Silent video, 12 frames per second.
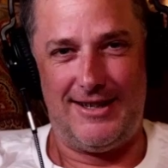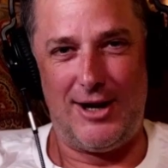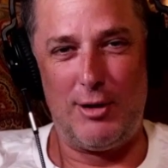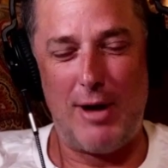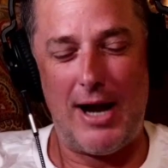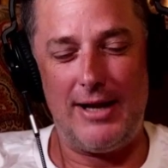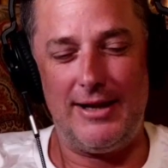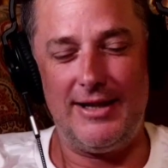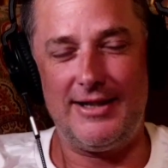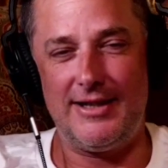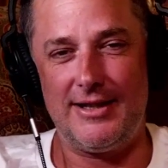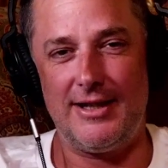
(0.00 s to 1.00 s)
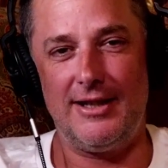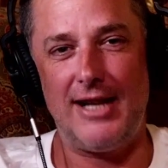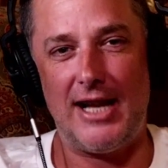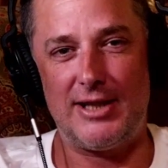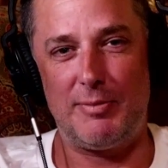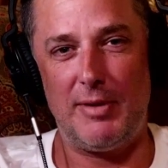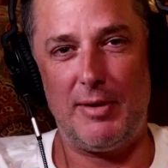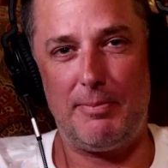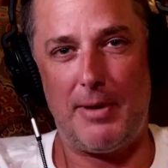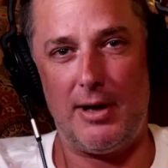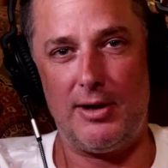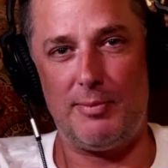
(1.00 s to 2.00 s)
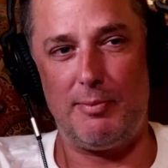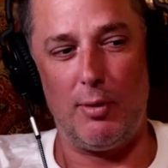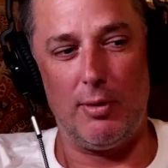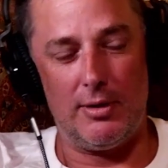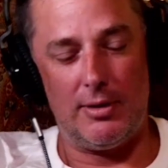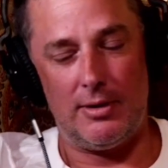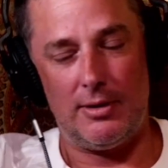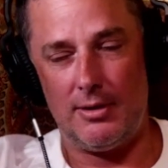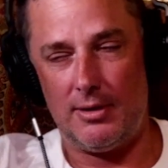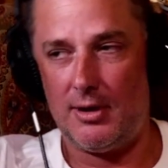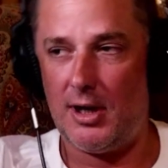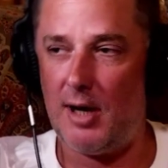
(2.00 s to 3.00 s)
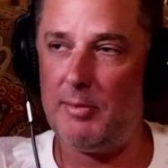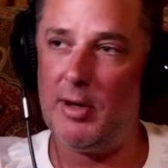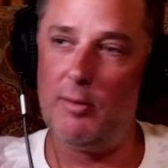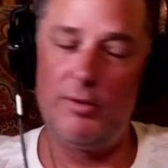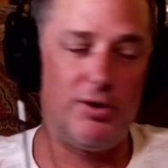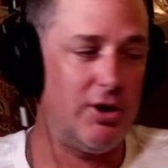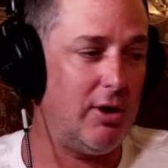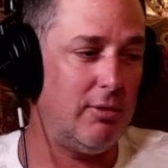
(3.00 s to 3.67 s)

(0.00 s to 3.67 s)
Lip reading: right, this is the Glassmith Pod Sports. I'm here with Joe,